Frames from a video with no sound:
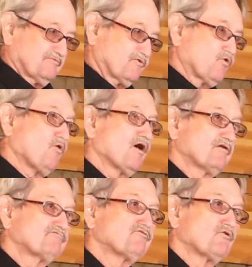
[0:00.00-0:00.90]

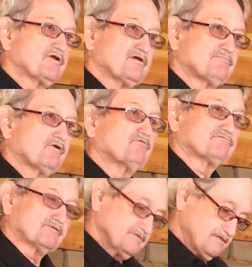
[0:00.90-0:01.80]
quad 40
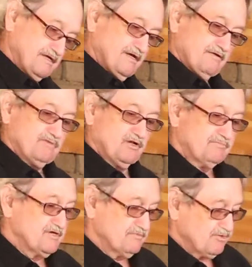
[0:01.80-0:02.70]
Bofors,
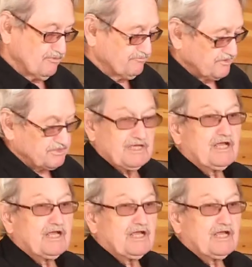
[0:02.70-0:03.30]
millimeter Bofors.